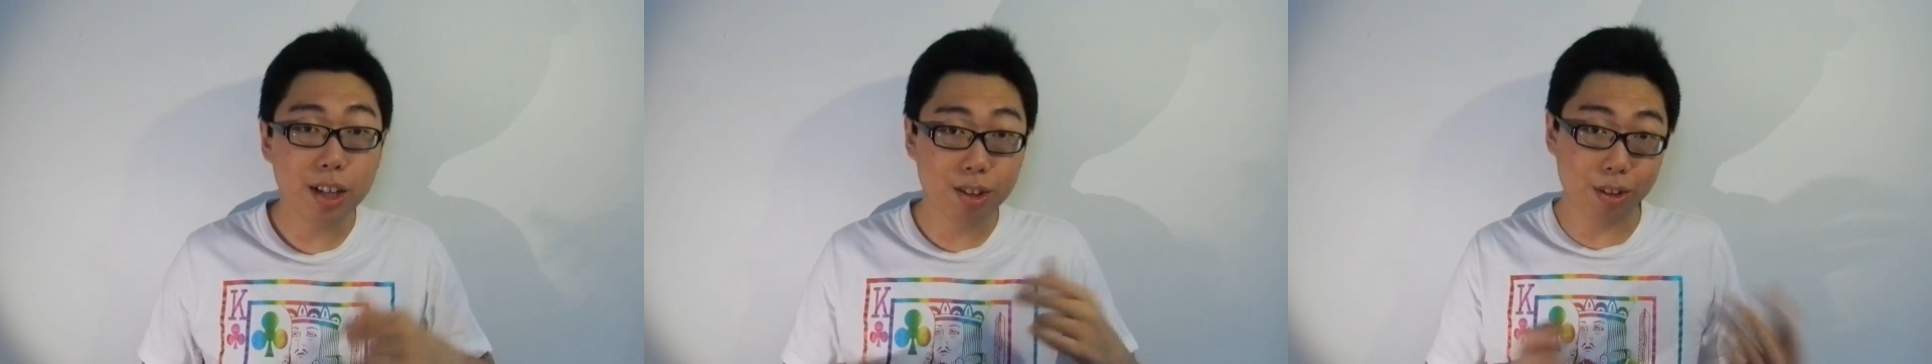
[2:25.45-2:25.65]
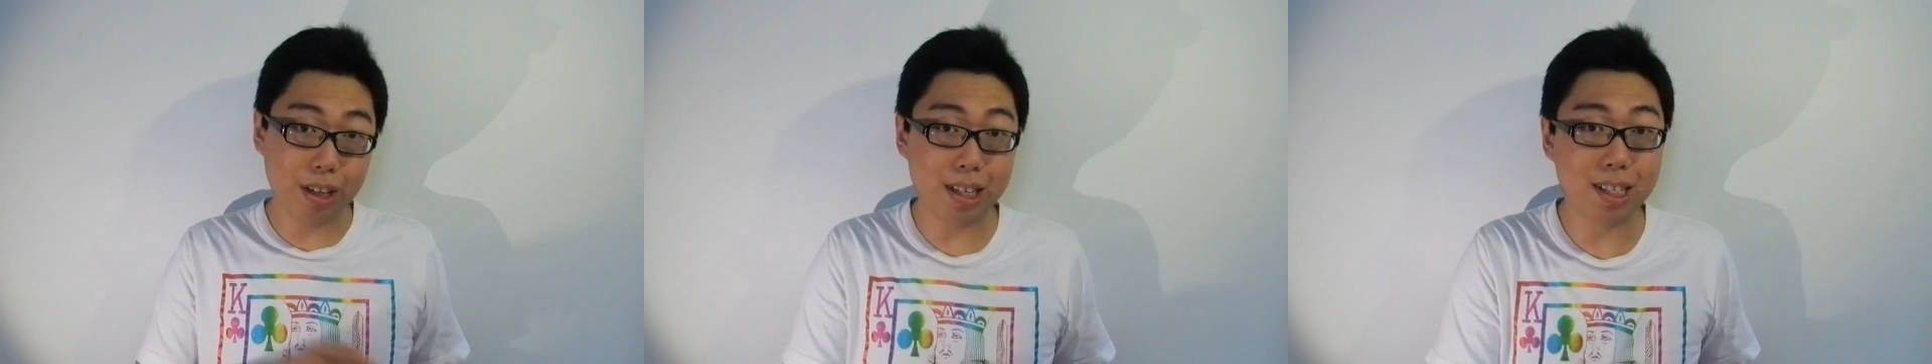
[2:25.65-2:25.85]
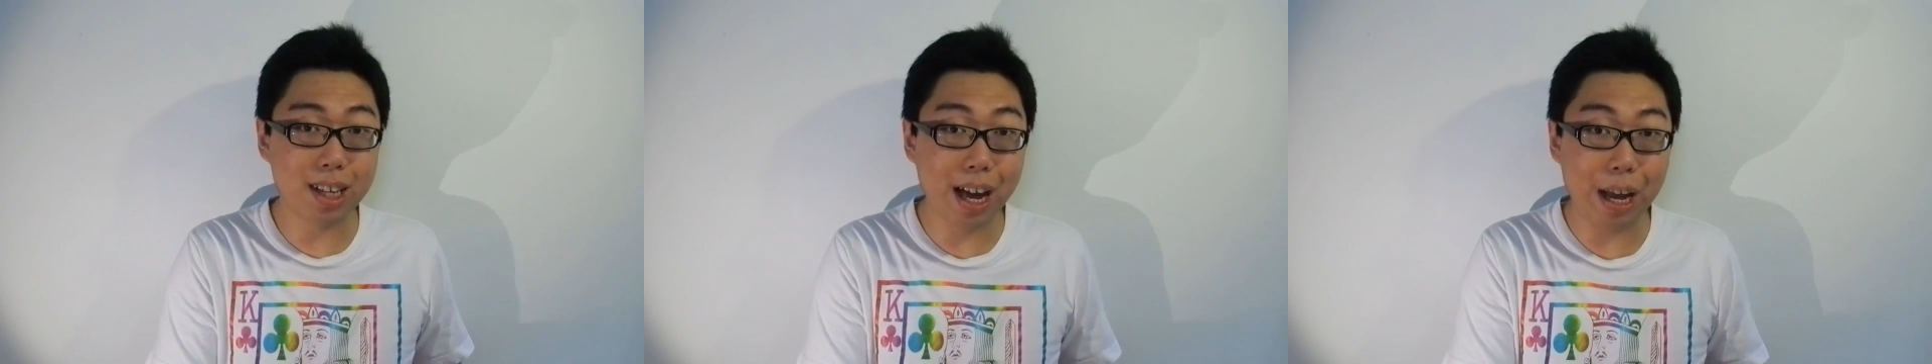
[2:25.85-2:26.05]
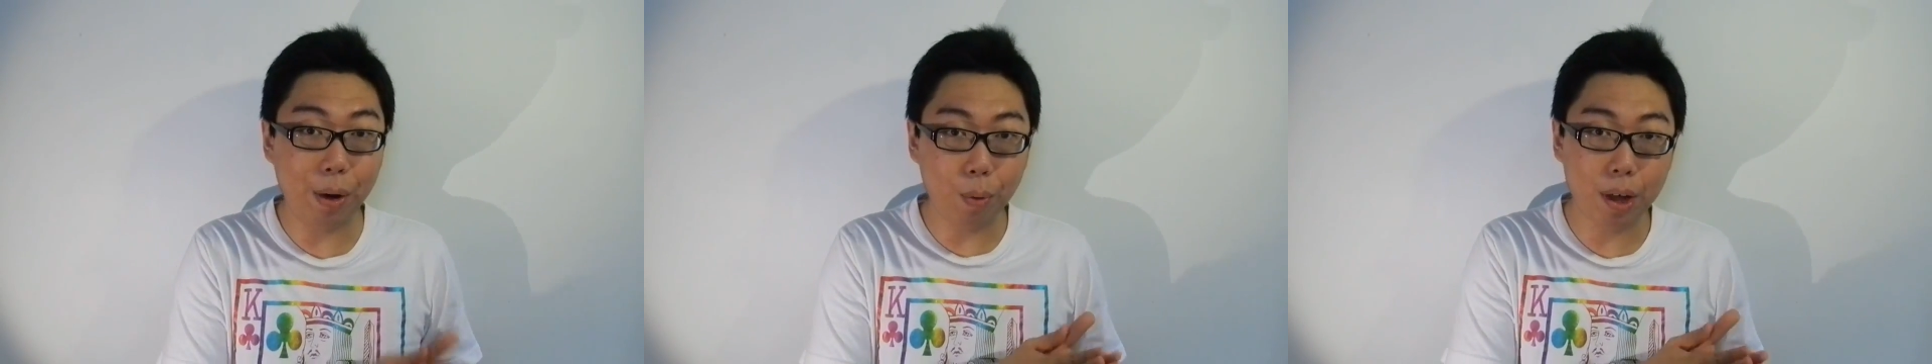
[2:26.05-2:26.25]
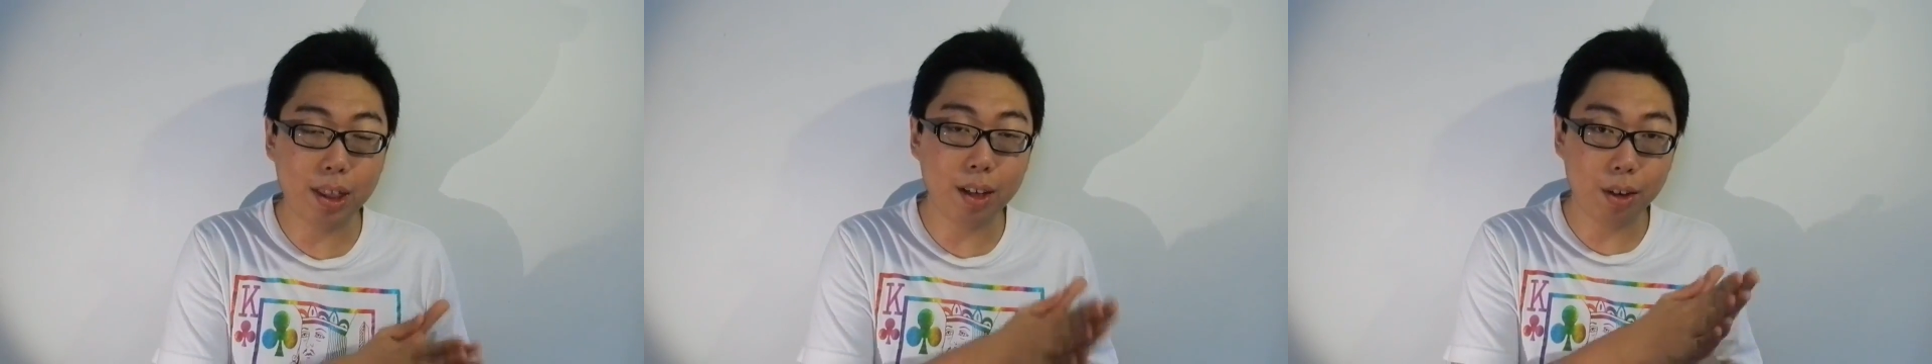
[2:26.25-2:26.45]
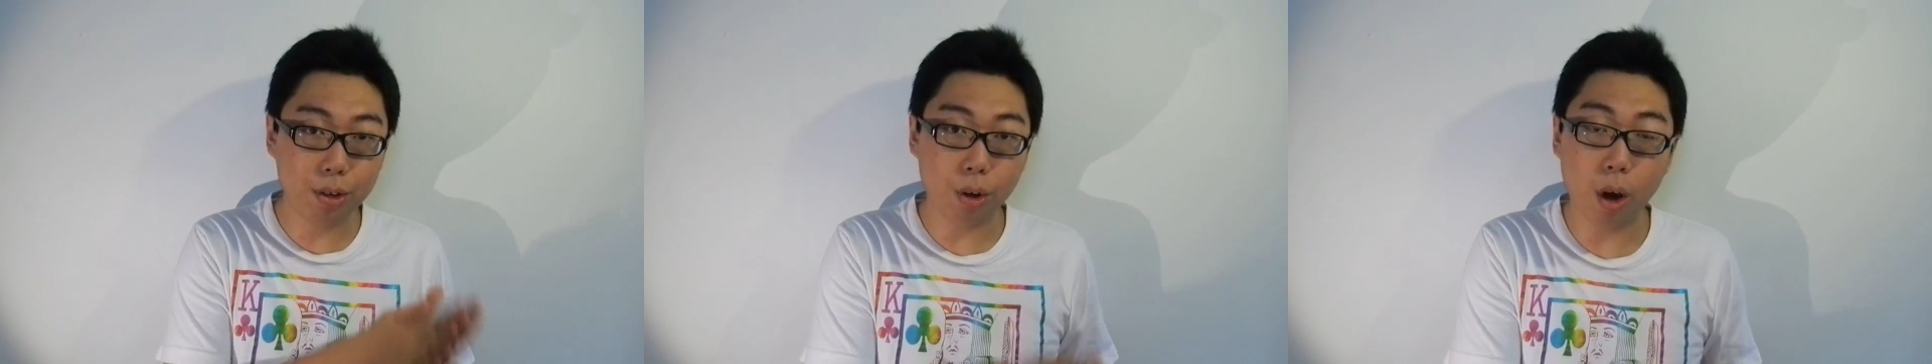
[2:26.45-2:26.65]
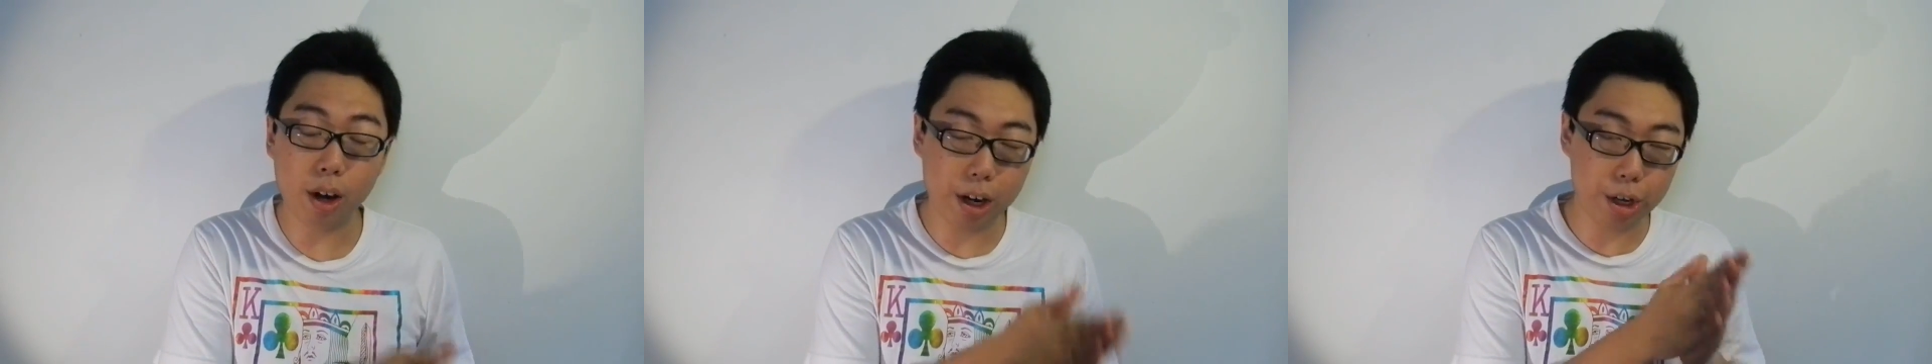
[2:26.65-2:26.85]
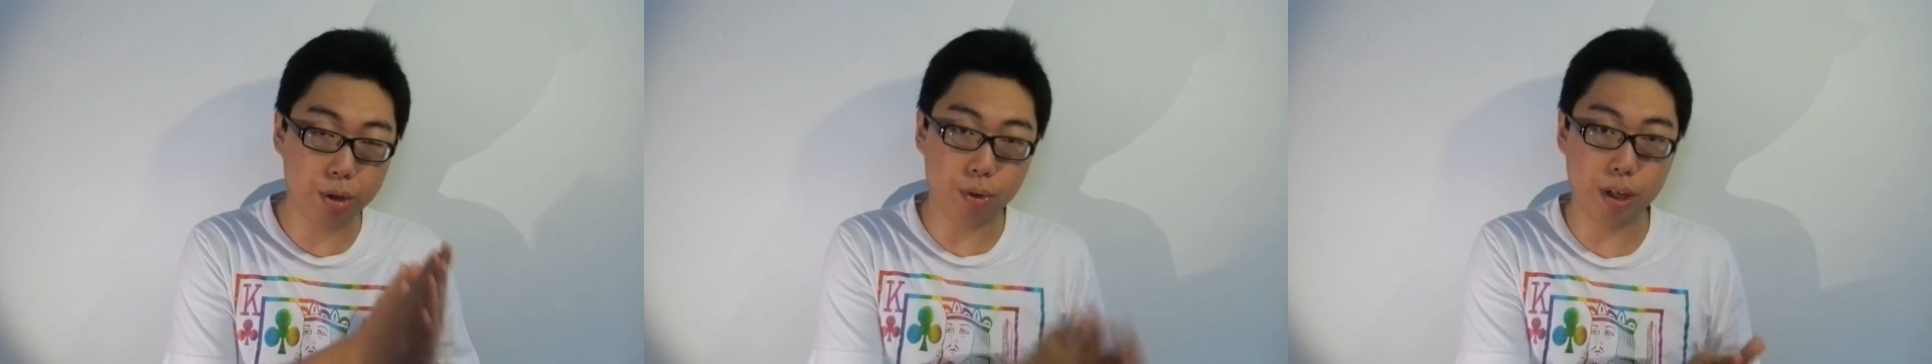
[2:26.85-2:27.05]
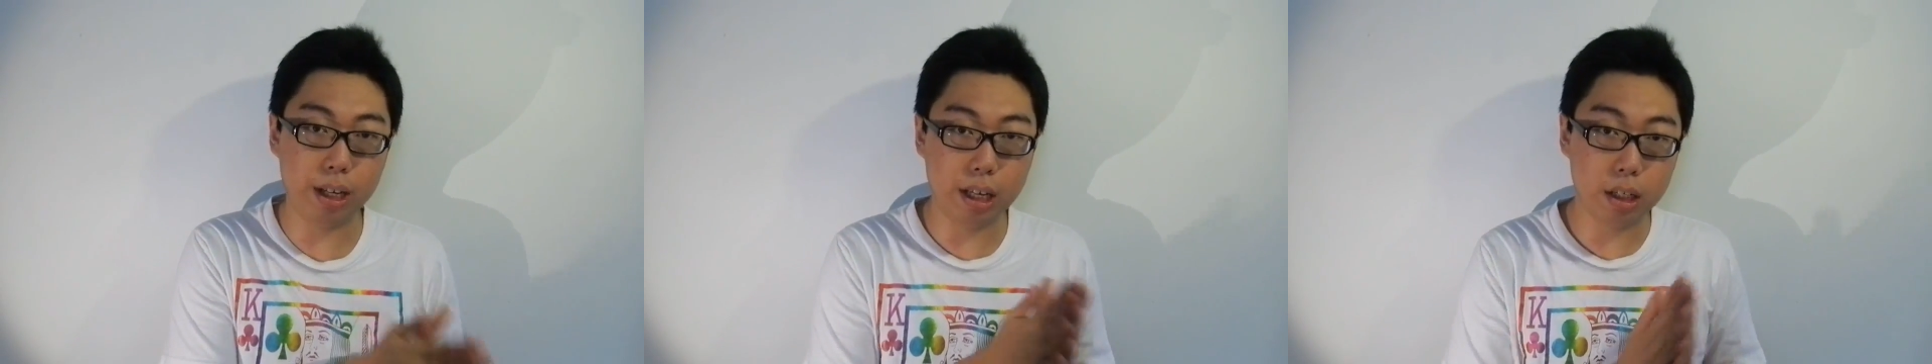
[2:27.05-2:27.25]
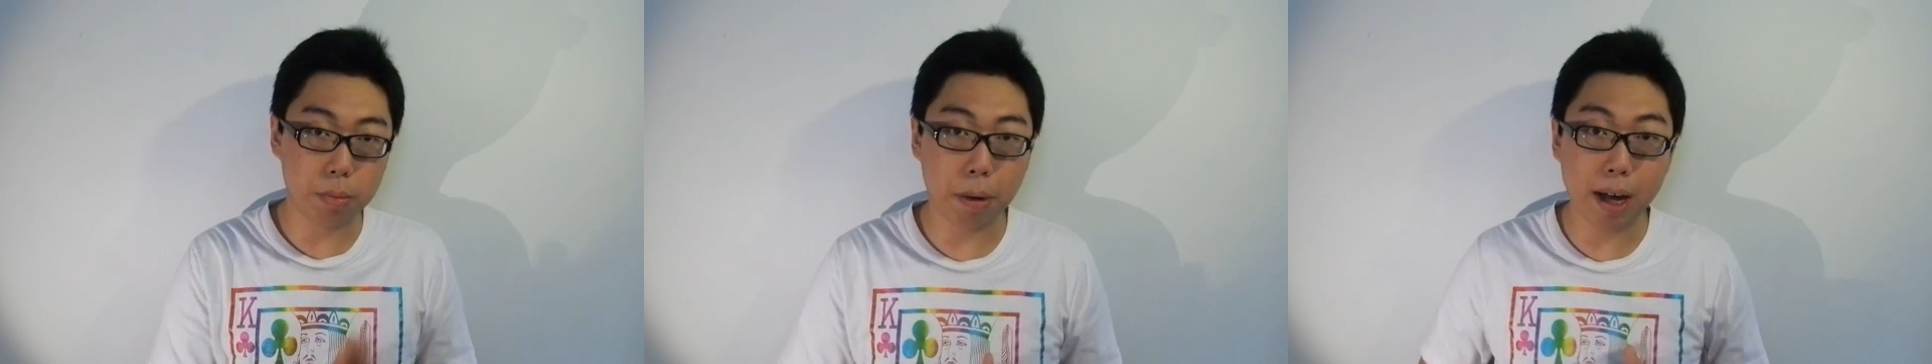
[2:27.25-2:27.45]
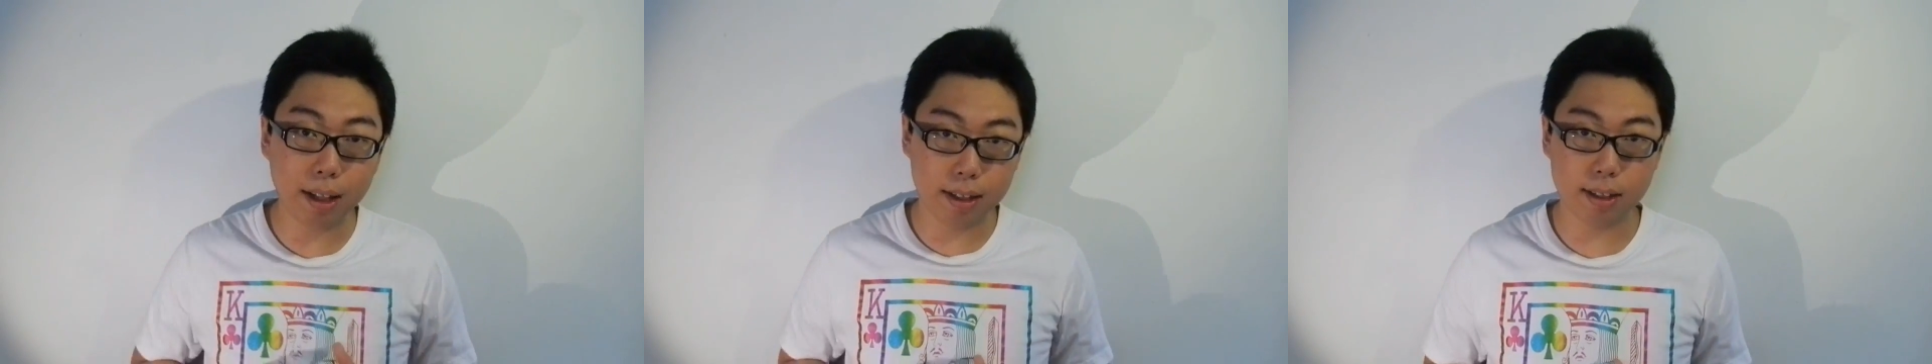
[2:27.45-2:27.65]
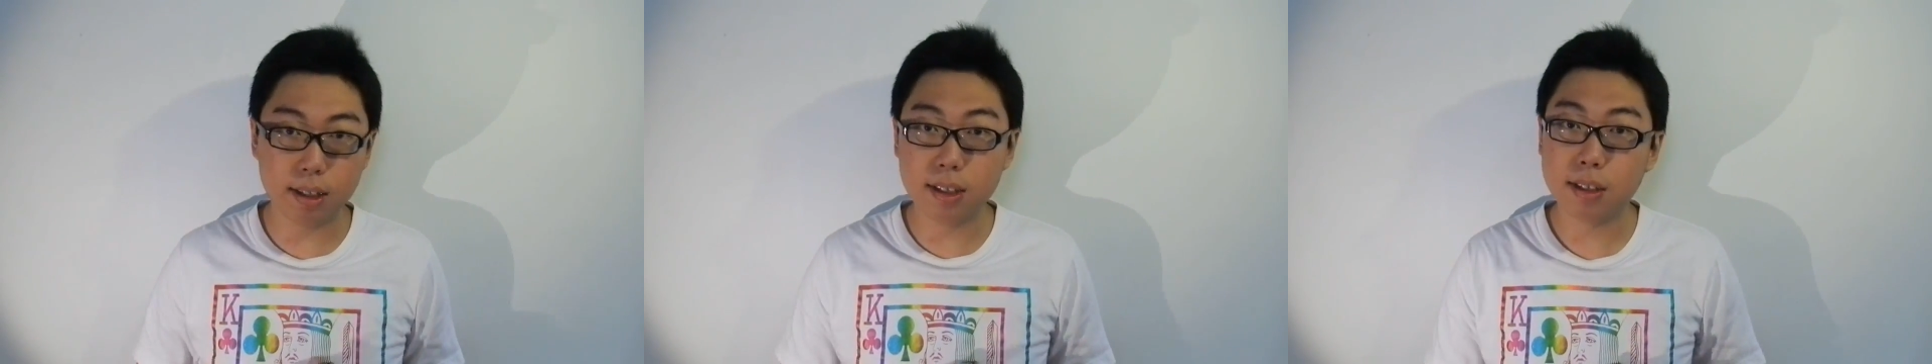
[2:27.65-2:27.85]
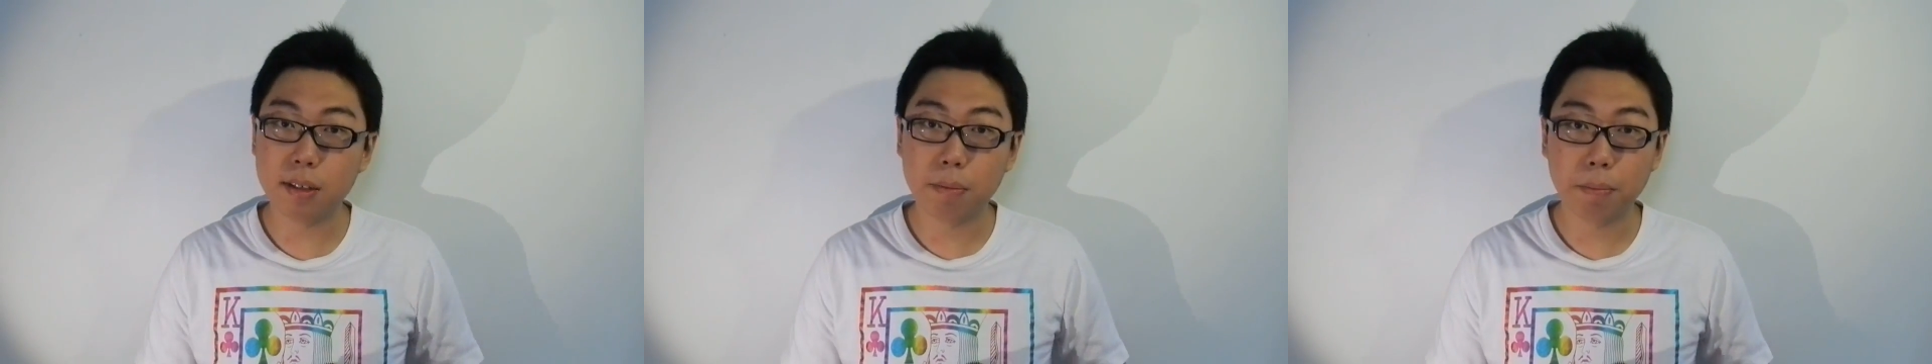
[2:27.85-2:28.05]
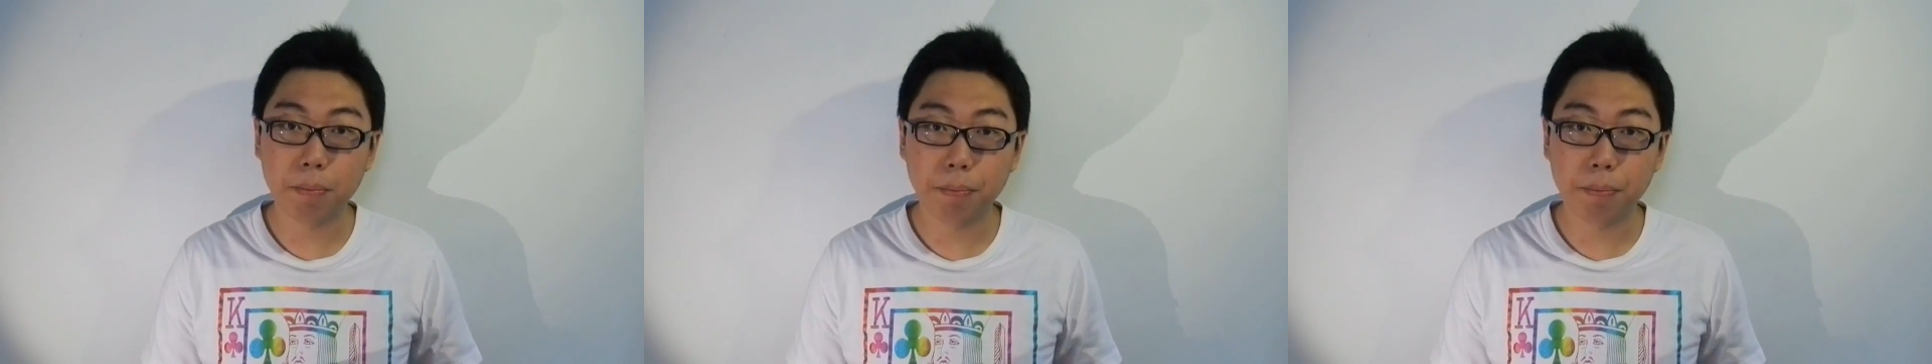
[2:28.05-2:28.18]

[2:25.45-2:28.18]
to decide whether or not a tree is balanced.